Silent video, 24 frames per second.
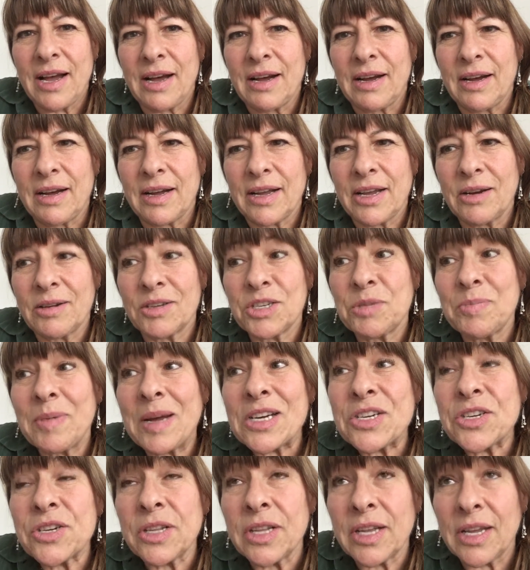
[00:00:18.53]

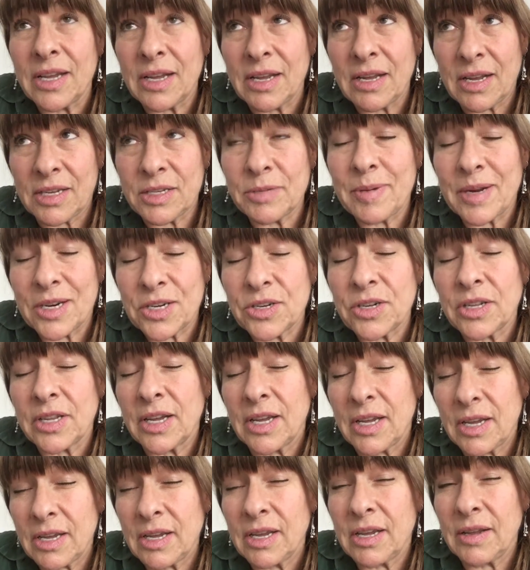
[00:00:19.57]

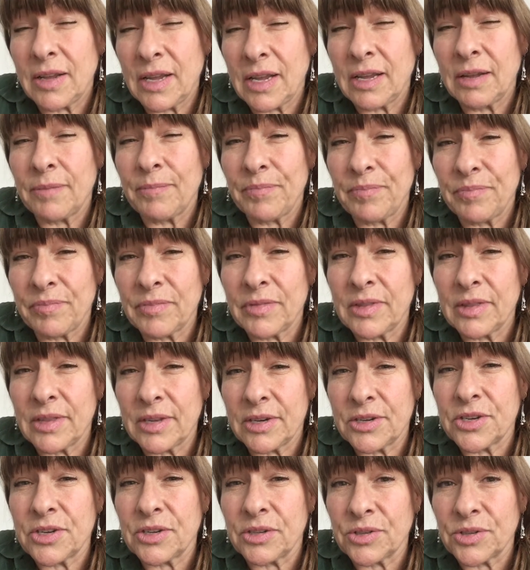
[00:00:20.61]
Especially in the
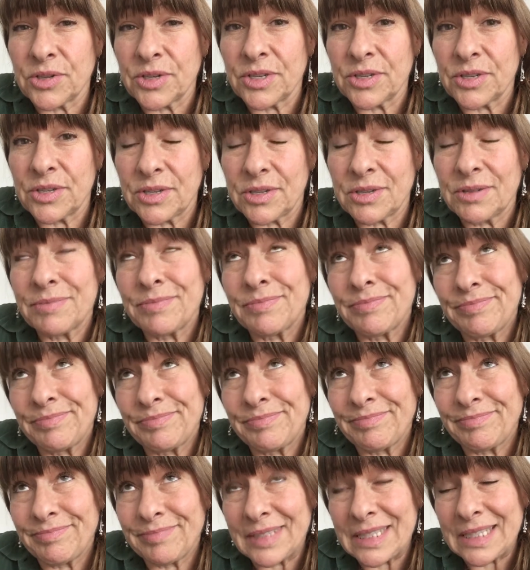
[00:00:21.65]
children's
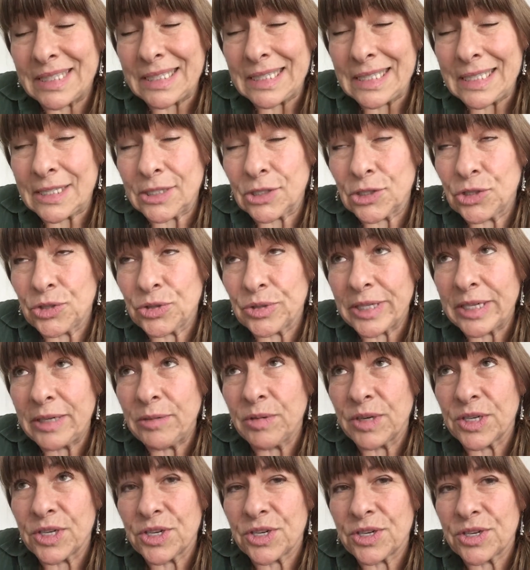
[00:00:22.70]
industry,
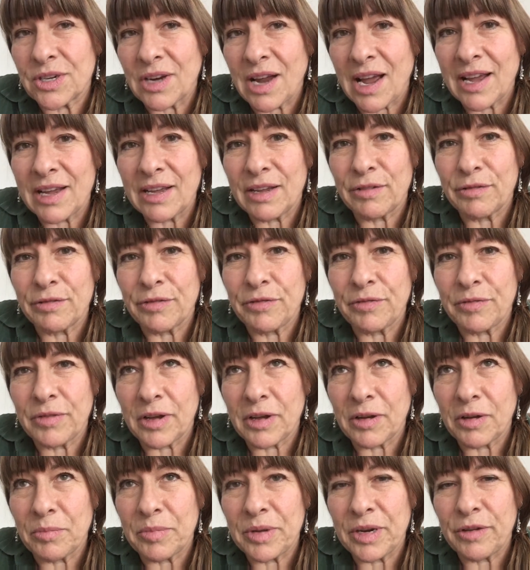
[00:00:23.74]
which I have
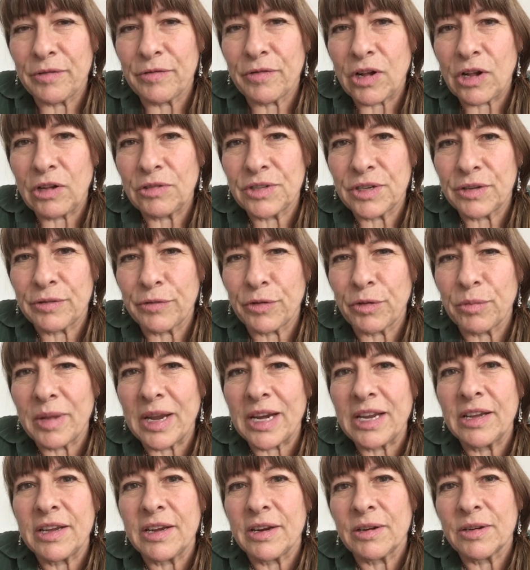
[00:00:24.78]
been involved in for
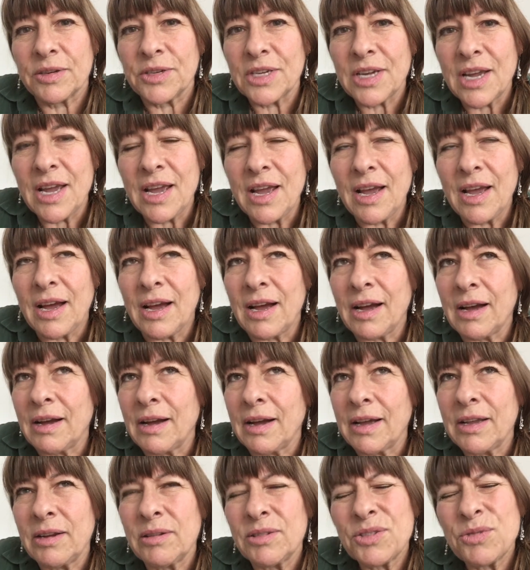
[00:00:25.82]
many years.
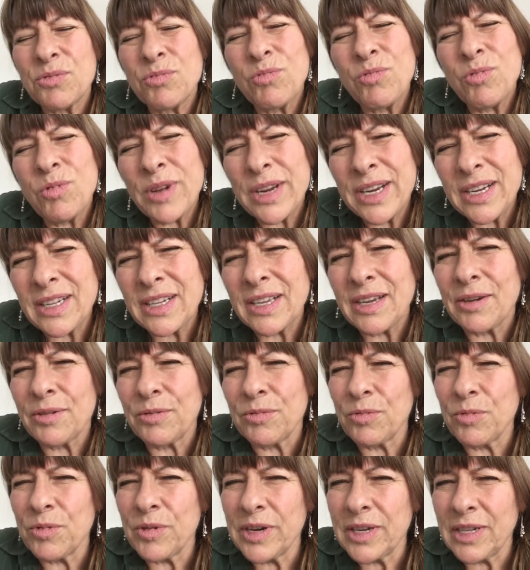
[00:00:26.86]
It's really,
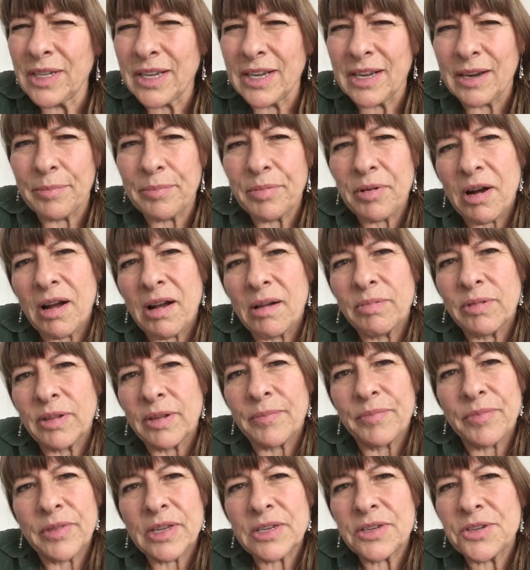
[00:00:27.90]
really a
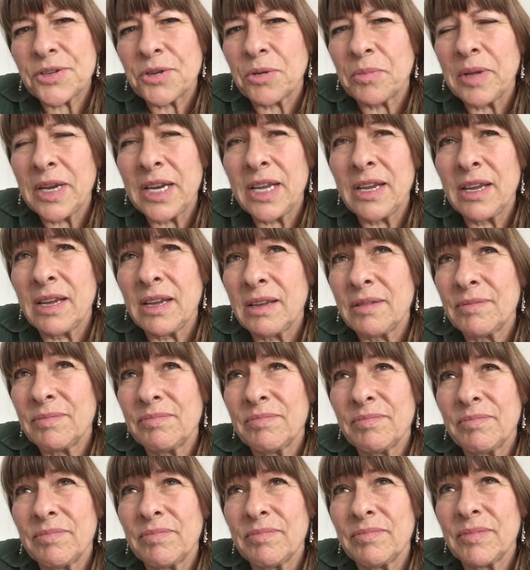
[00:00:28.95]
problem. So many,
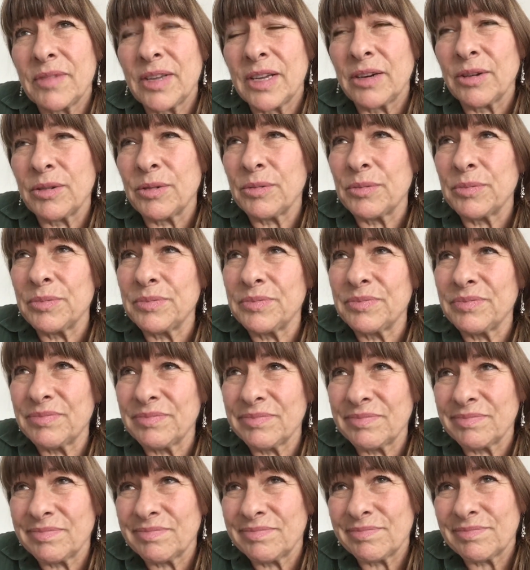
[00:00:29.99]
you know,
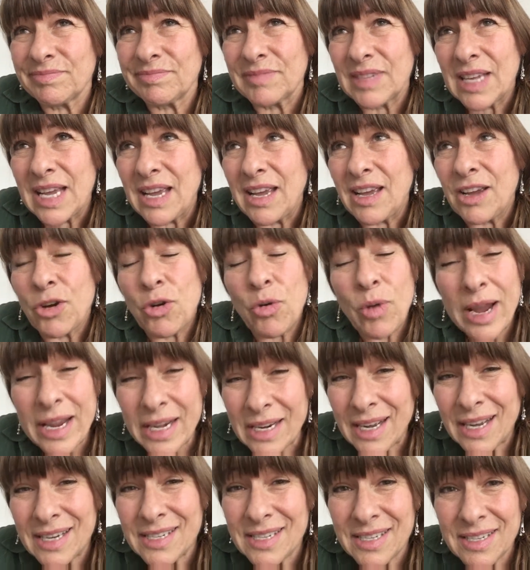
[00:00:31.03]
great
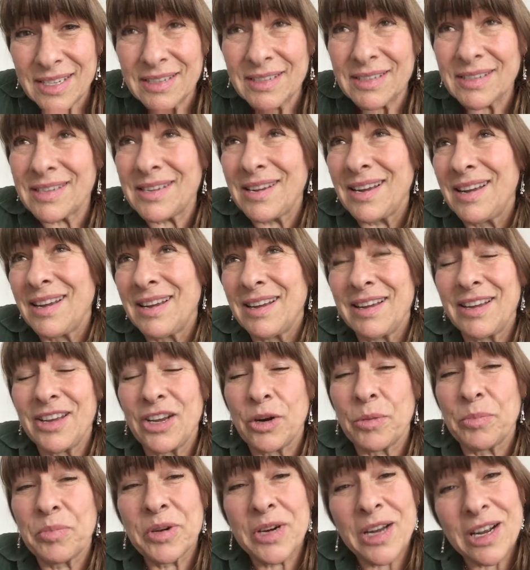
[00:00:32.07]
ideas,
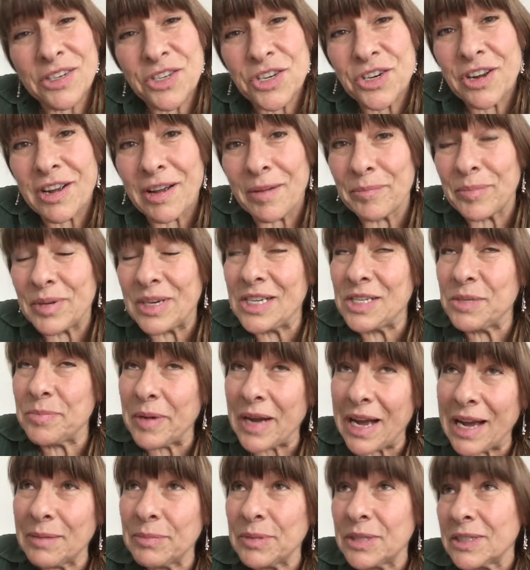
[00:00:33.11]
production companies,
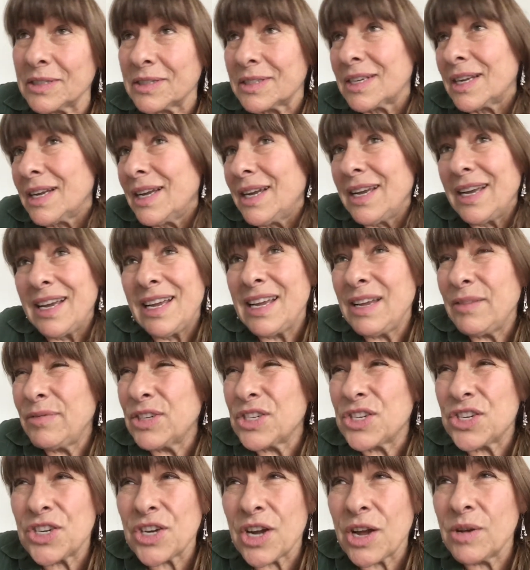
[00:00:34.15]
Bibles, even
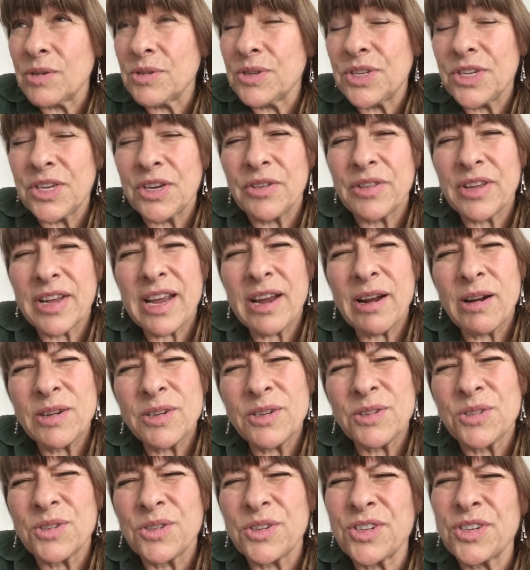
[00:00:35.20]
shows, the
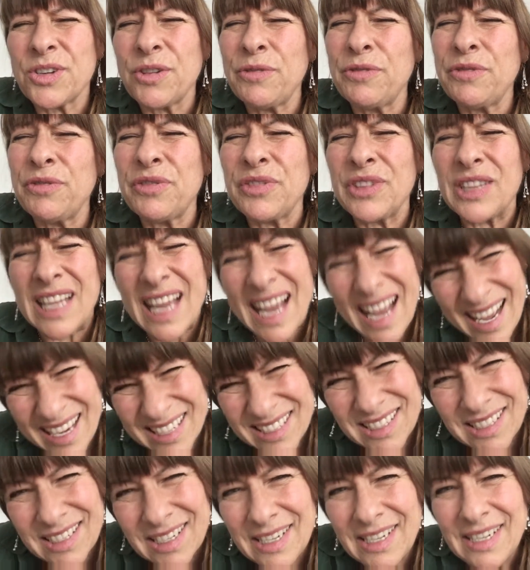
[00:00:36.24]
characters are so
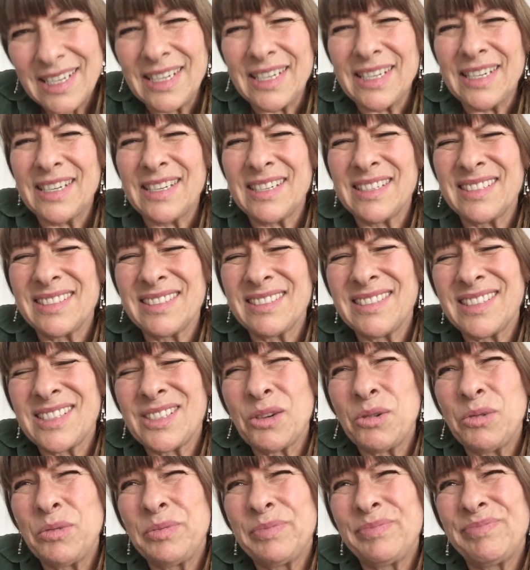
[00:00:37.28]
flat and
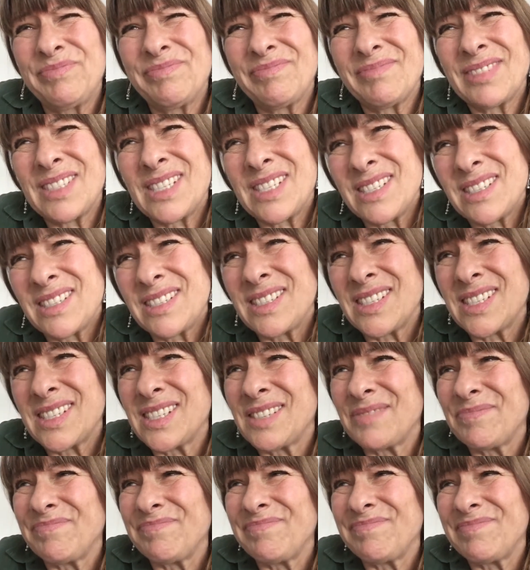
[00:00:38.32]
so
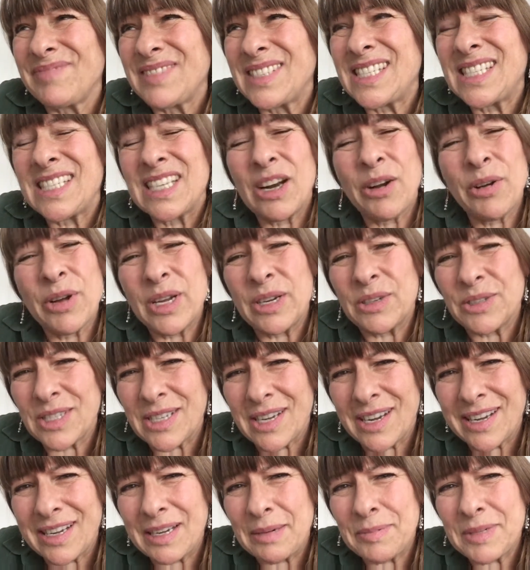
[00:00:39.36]
just
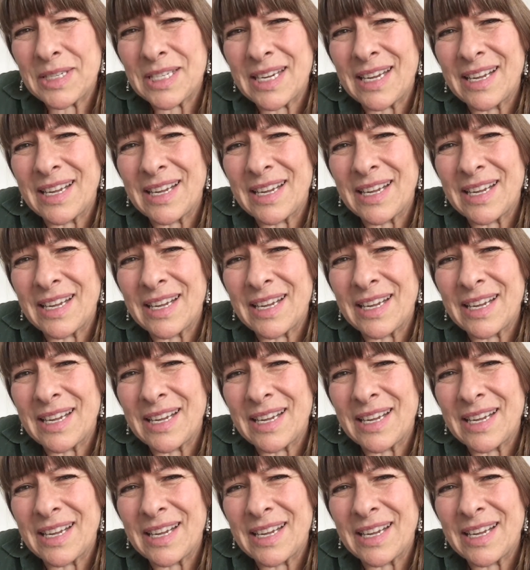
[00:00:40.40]
stereotyped.